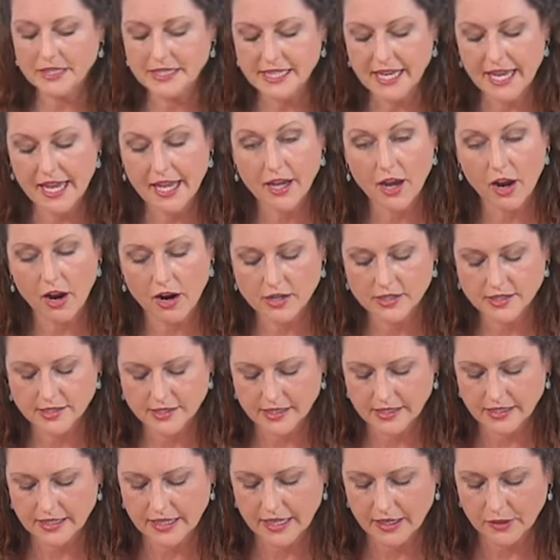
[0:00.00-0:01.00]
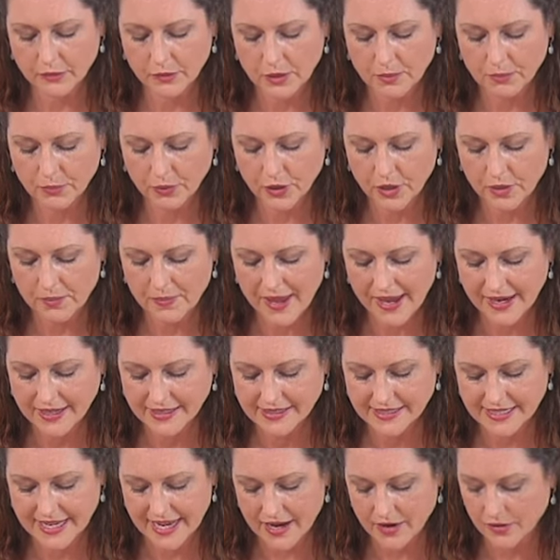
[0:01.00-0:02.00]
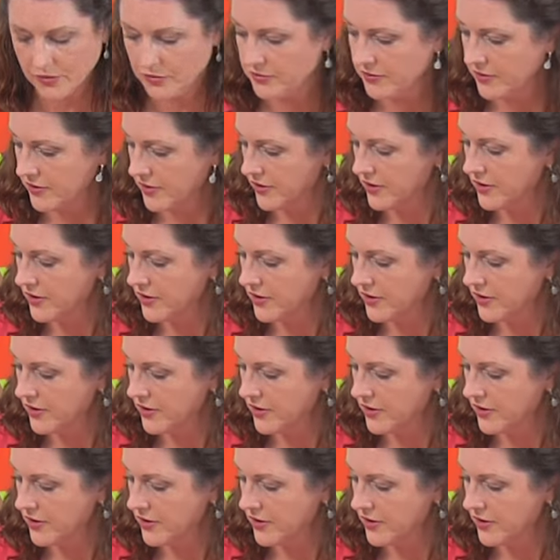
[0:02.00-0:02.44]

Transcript: take our CD and we put it back down,